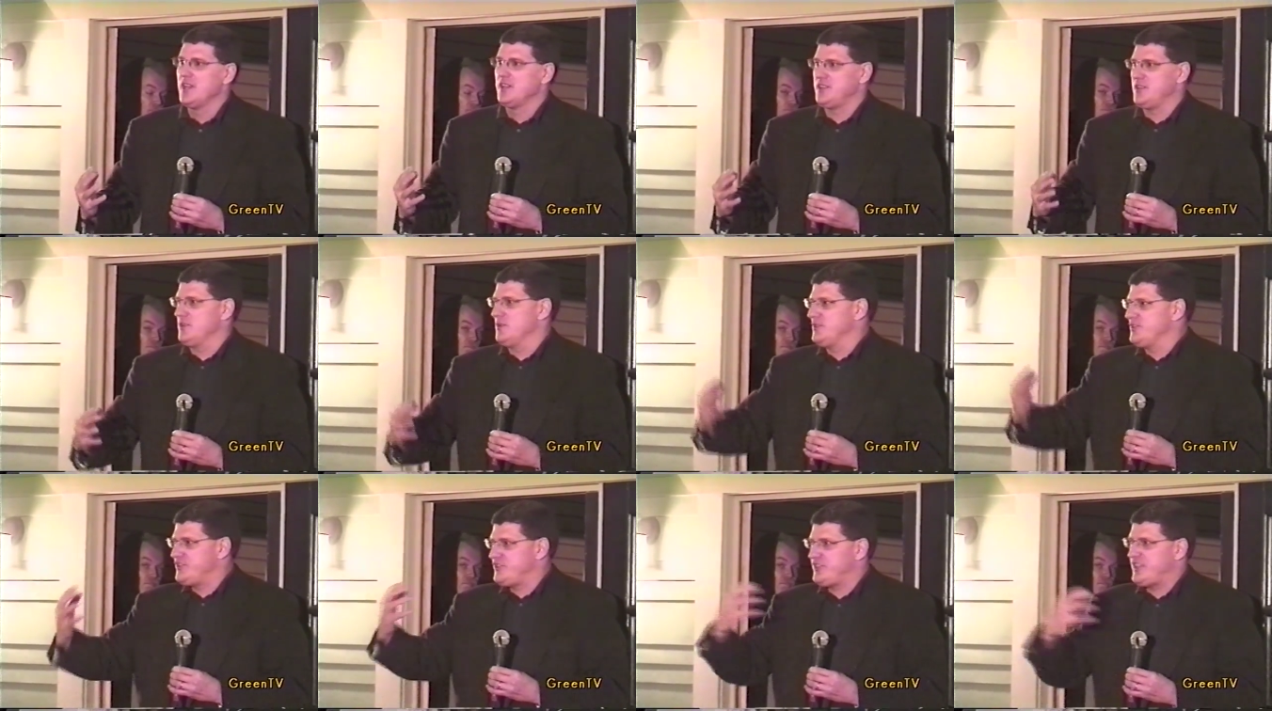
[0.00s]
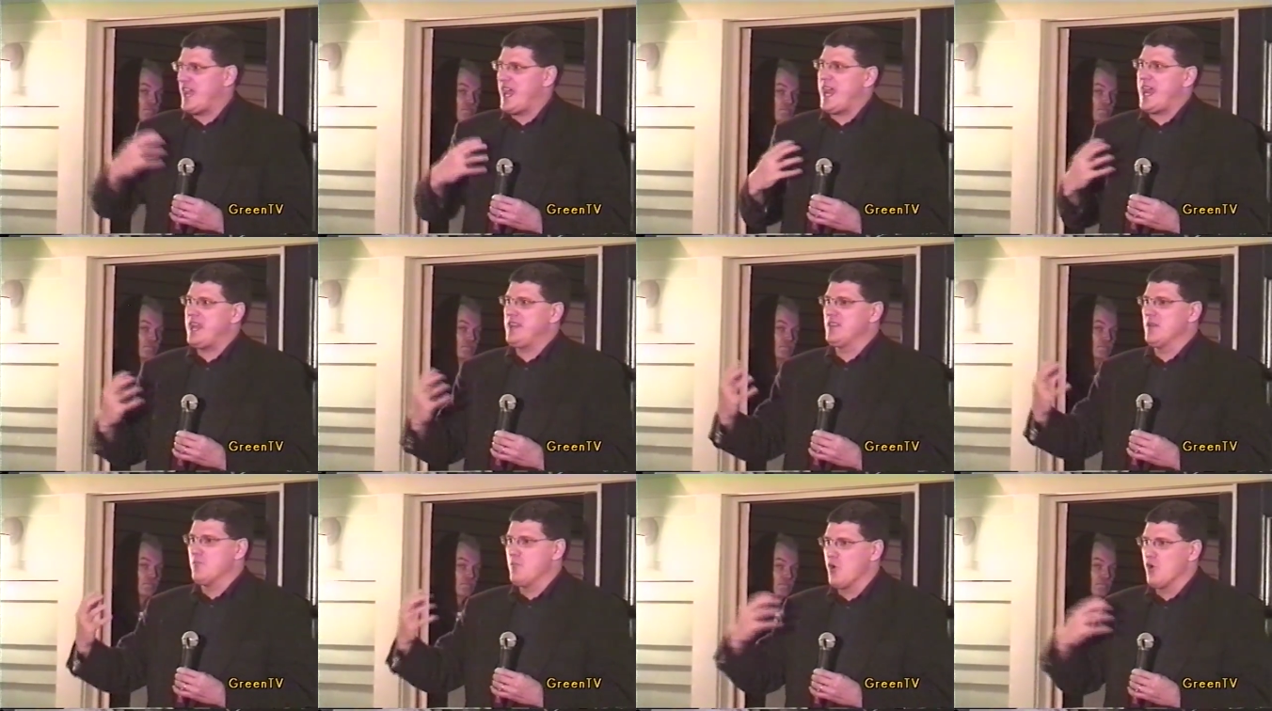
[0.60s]
to
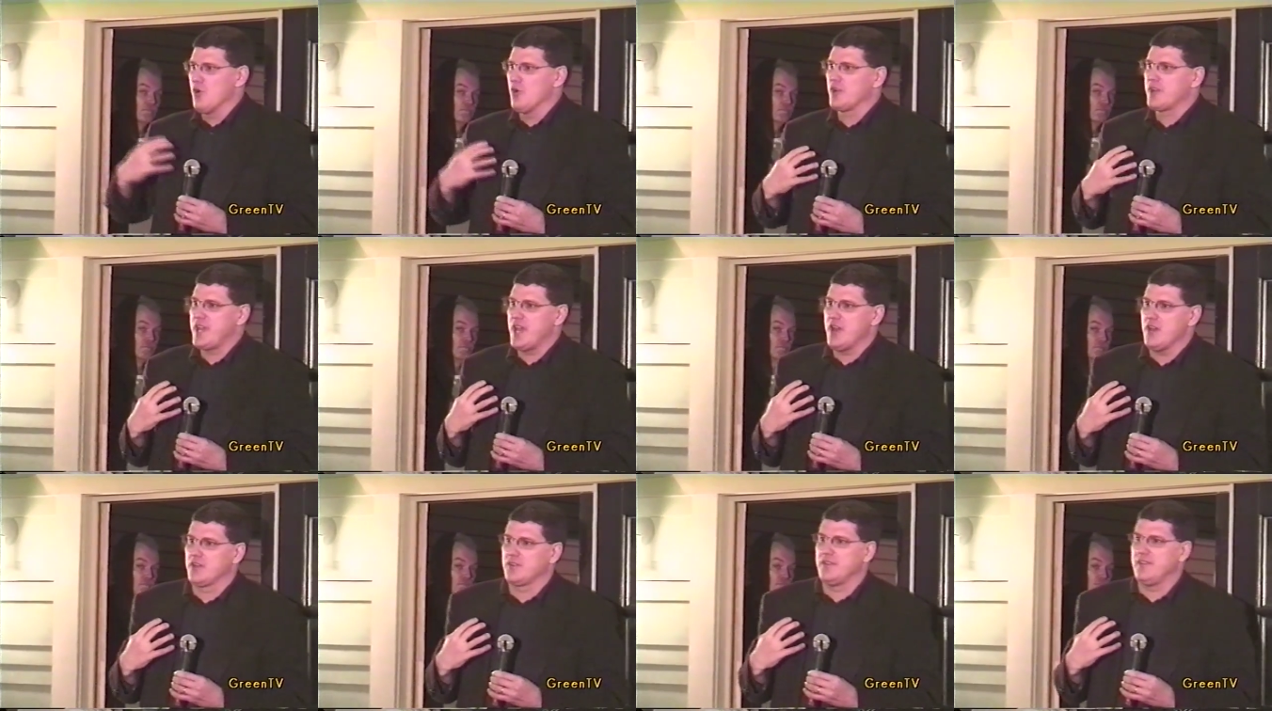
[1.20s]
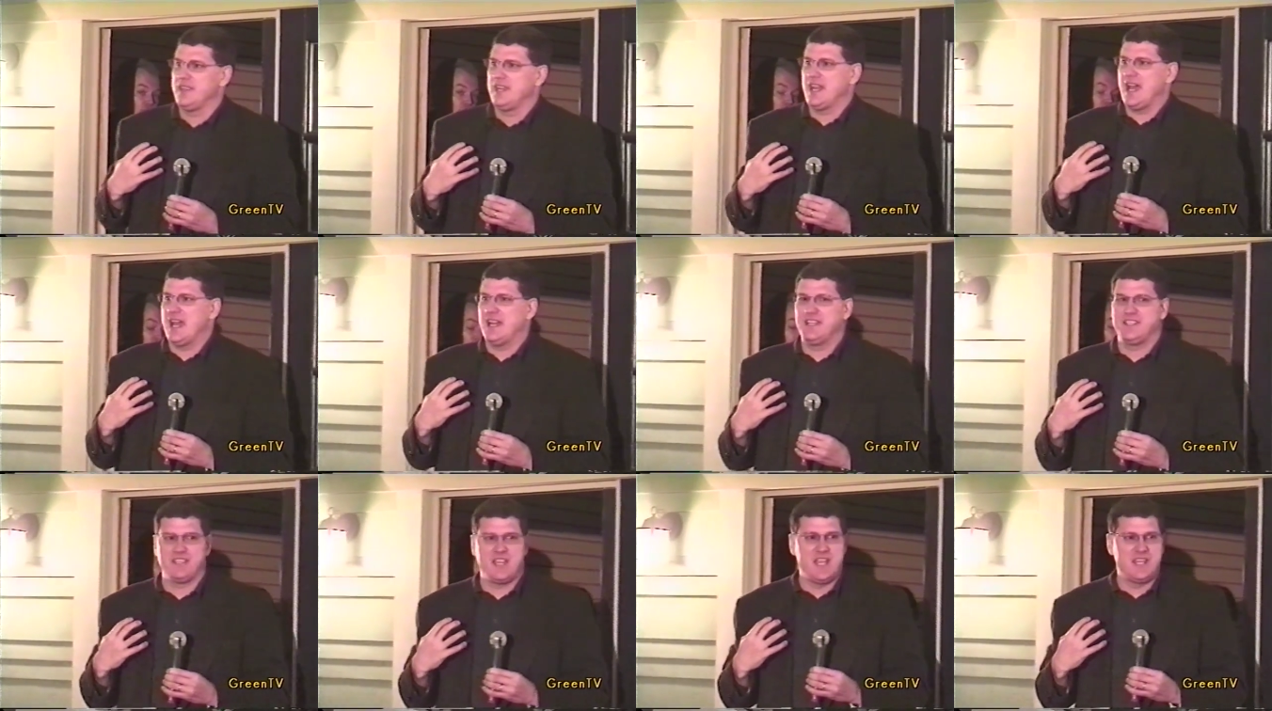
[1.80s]
stain the moral character of the
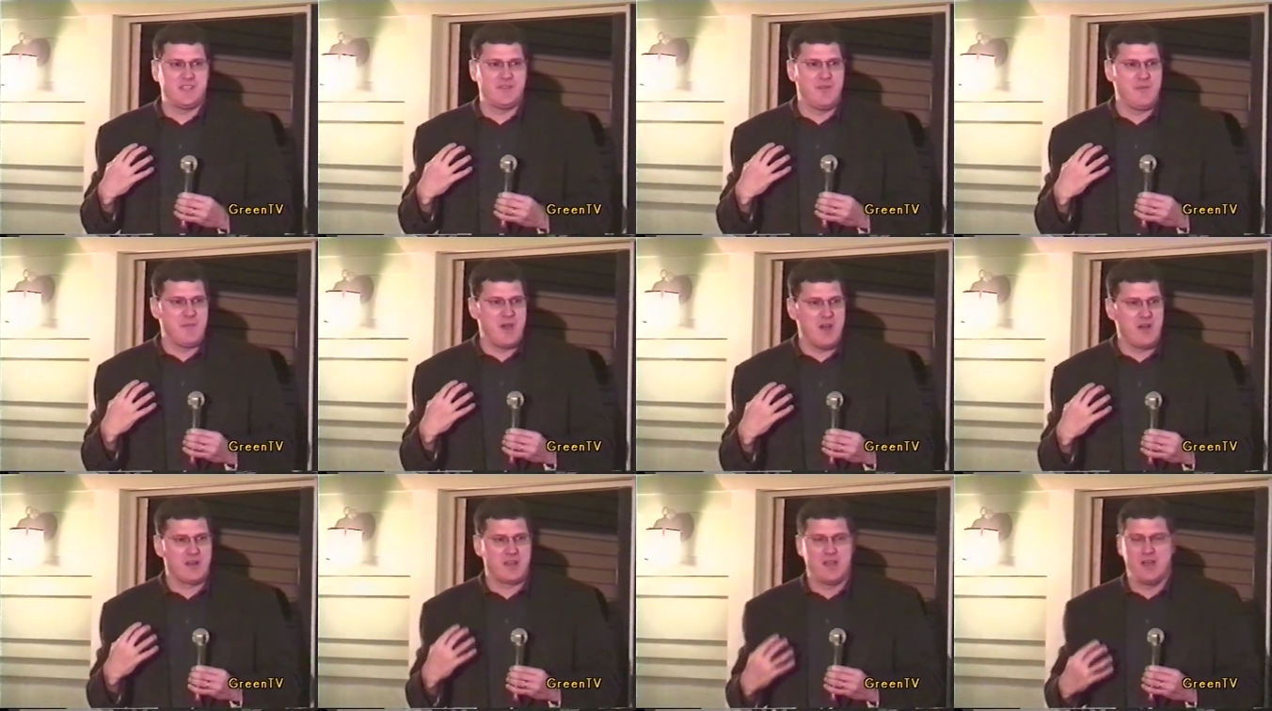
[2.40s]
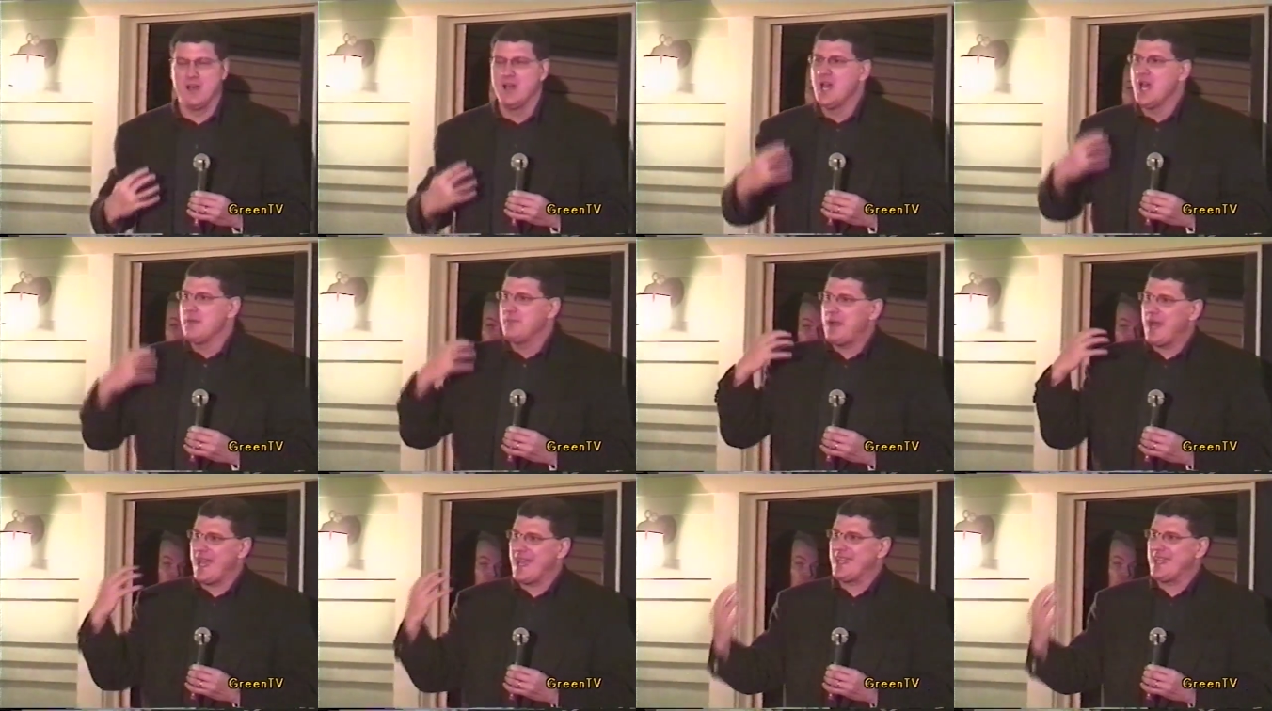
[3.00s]
United States of America by